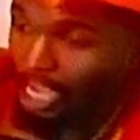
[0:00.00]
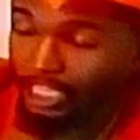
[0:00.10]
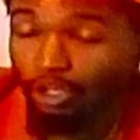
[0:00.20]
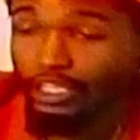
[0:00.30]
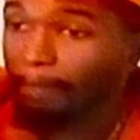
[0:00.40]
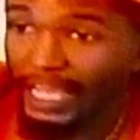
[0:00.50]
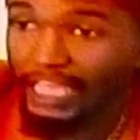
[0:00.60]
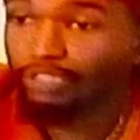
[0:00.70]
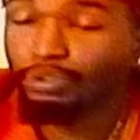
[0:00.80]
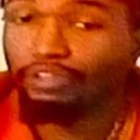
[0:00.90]
only imagine
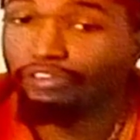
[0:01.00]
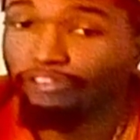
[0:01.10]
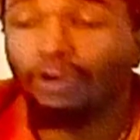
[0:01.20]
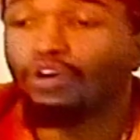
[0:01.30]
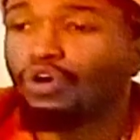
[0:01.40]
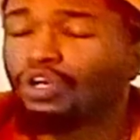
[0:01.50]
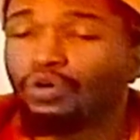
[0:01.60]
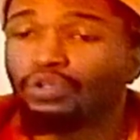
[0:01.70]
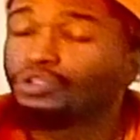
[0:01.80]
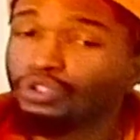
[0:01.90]
what the fuck going on
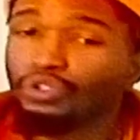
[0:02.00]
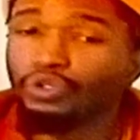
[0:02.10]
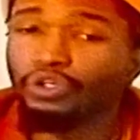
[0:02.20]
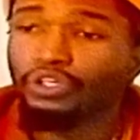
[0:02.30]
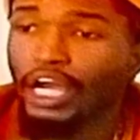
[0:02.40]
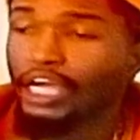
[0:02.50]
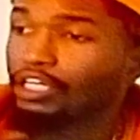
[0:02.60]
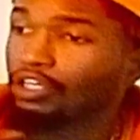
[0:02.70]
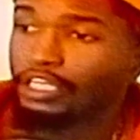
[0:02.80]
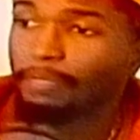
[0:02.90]
in New York. I can
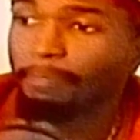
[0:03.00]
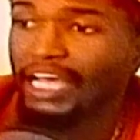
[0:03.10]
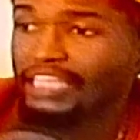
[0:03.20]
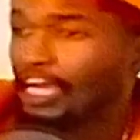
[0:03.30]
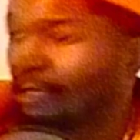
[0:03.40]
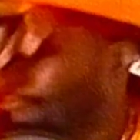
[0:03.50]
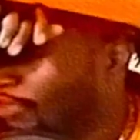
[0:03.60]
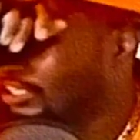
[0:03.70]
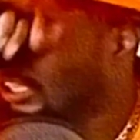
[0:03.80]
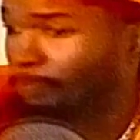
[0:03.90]
only imagine how the fuck
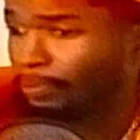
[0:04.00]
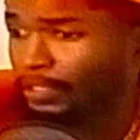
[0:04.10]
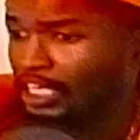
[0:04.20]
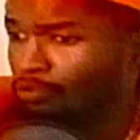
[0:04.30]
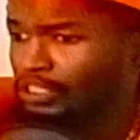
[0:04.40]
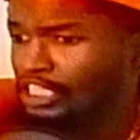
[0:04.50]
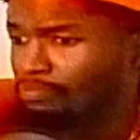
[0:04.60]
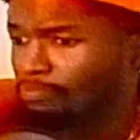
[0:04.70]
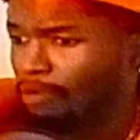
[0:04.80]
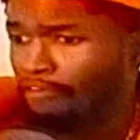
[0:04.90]
they playing with these
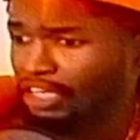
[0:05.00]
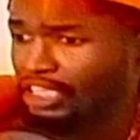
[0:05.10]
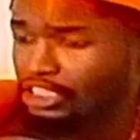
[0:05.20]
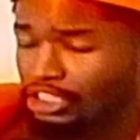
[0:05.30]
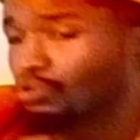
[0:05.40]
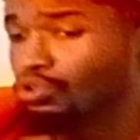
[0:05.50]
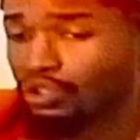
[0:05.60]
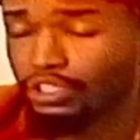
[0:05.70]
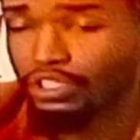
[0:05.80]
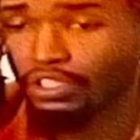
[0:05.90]
motherfuckers in New York.
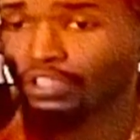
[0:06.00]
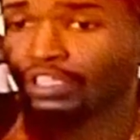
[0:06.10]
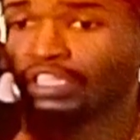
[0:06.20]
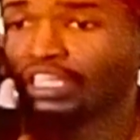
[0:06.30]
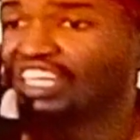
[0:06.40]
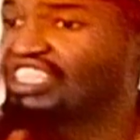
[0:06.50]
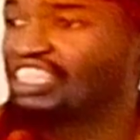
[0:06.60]
Because this